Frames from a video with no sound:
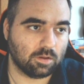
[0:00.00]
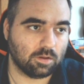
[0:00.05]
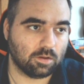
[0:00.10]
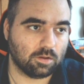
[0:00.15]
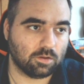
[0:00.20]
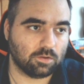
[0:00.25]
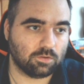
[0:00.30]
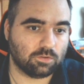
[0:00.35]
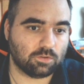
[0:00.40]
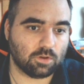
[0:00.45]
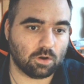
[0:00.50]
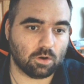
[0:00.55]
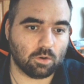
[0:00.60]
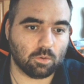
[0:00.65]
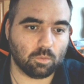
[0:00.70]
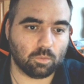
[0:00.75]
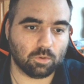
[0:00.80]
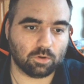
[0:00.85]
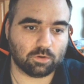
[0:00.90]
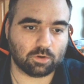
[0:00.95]
So
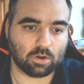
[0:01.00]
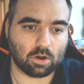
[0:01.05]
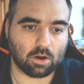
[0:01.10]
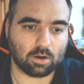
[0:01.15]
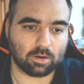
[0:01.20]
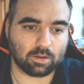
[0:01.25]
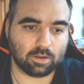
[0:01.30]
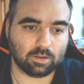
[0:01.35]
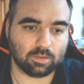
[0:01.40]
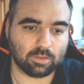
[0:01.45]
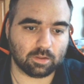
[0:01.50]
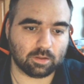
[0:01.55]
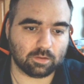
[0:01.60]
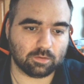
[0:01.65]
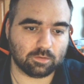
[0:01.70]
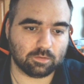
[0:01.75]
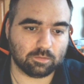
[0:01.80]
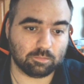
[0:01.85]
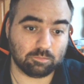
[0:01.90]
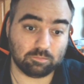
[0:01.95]
we're talking
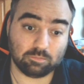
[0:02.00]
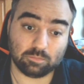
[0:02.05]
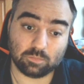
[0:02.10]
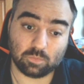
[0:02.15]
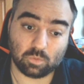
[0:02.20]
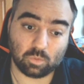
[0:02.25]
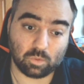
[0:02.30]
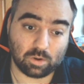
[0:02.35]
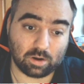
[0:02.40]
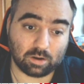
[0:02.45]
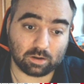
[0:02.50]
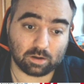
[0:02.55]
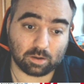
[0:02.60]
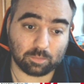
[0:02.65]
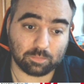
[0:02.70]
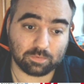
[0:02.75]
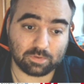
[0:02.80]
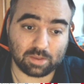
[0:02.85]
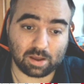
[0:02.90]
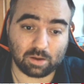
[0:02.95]
that when it
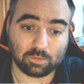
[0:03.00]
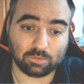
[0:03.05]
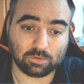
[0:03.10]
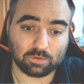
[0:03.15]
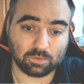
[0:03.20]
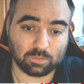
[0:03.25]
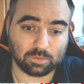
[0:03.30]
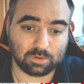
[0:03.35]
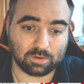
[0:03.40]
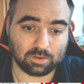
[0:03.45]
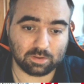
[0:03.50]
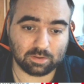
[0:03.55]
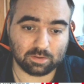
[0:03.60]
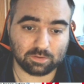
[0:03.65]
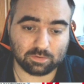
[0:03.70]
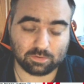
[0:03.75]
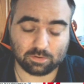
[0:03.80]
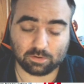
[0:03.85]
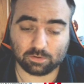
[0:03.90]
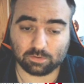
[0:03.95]
comes down to it,
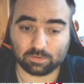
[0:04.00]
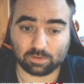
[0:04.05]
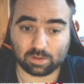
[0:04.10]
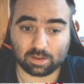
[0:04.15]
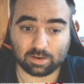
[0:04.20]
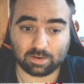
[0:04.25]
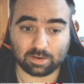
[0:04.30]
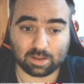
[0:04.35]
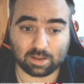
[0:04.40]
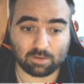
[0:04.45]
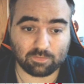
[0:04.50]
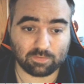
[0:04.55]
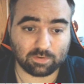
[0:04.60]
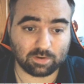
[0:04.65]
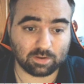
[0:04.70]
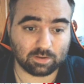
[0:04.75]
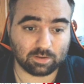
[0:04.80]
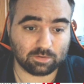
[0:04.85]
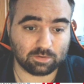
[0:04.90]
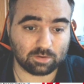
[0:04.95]
is there's a
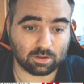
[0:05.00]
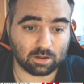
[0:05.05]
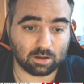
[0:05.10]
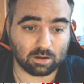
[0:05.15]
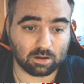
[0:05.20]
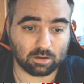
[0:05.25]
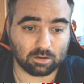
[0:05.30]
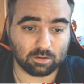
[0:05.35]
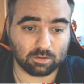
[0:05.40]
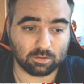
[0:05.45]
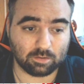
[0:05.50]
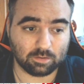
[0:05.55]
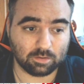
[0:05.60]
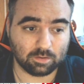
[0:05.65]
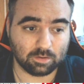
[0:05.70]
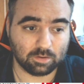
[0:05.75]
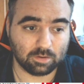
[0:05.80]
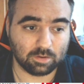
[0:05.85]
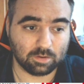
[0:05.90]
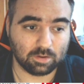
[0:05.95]
definite
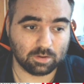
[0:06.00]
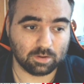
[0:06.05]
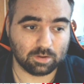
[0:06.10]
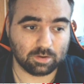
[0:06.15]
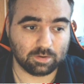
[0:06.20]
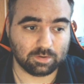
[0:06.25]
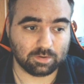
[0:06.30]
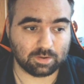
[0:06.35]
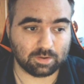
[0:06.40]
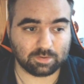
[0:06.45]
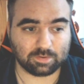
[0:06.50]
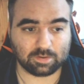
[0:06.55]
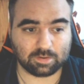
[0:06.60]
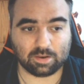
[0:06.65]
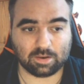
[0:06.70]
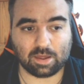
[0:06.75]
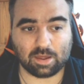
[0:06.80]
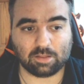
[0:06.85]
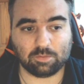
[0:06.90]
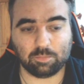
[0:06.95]

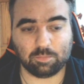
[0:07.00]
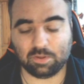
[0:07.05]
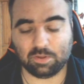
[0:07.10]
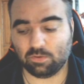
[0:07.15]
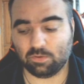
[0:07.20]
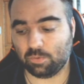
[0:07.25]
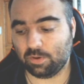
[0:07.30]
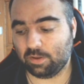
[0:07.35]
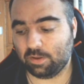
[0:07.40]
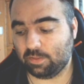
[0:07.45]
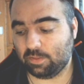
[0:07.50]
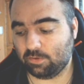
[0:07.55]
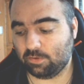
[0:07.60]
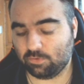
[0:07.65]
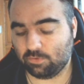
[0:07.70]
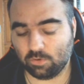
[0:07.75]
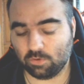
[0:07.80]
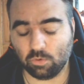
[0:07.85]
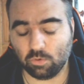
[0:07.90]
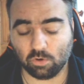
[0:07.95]
disconnect between these
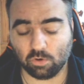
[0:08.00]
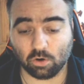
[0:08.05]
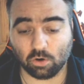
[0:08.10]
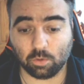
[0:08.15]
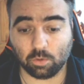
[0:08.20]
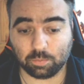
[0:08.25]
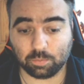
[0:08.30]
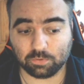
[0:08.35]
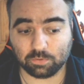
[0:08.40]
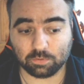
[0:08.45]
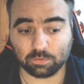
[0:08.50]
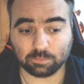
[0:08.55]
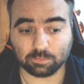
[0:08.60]
two groups.